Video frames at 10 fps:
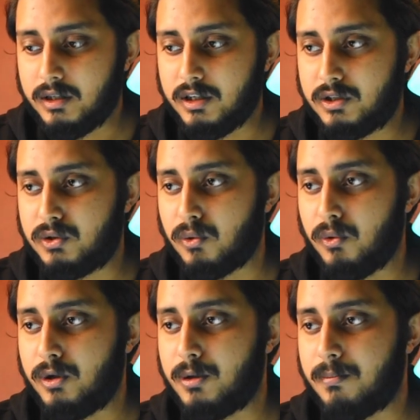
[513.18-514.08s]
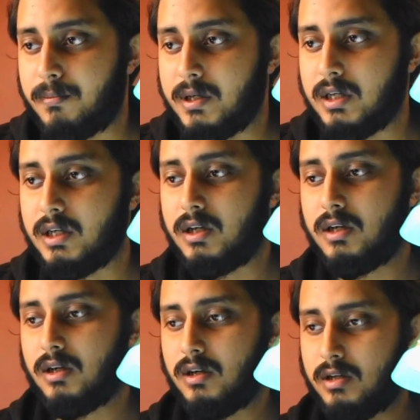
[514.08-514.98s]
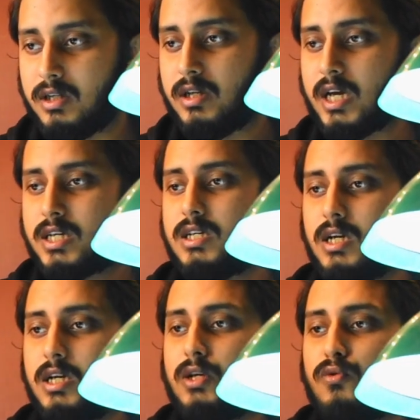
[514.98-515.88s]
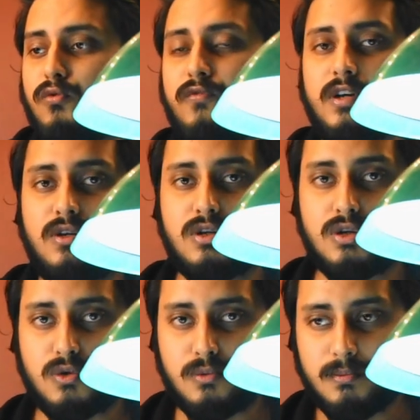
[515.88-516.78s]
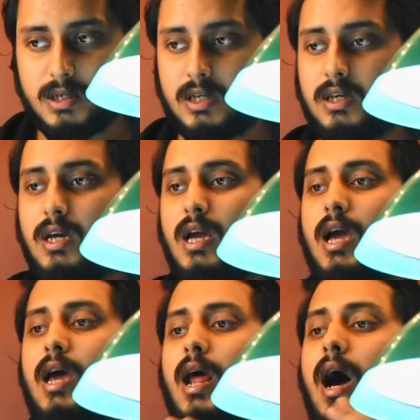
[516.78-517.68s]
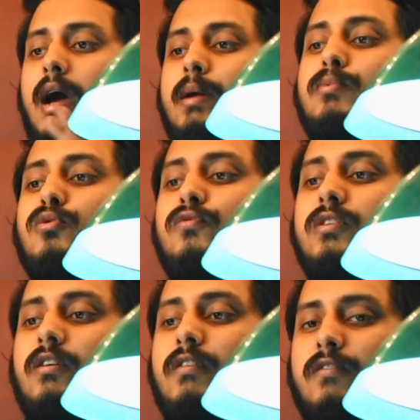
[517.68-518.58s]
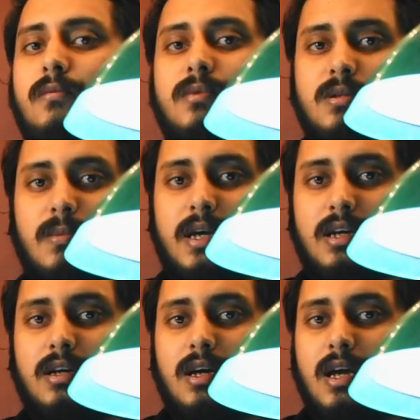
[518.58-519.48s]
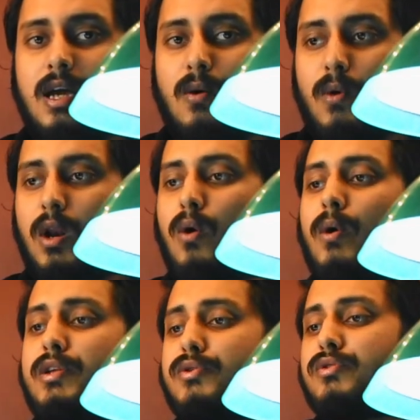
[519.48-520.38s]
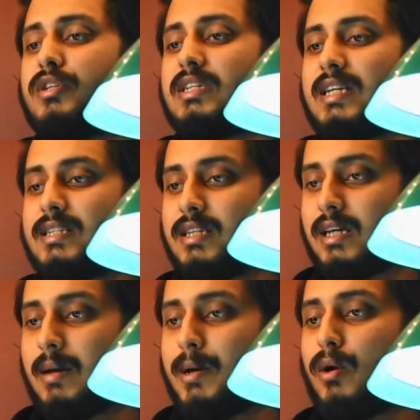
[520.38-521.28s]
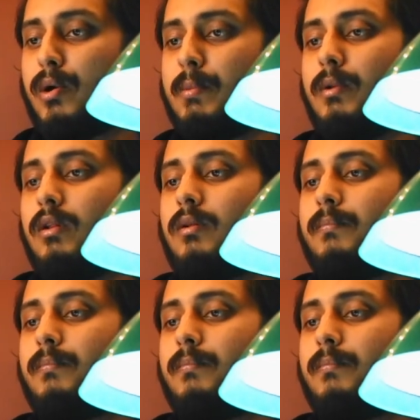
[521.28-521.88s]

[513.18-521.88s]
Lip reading: this would be directionally 2 feet to me, and I am 2 feet away from this mic. Hello, 1 2 3 testing. Am I audible?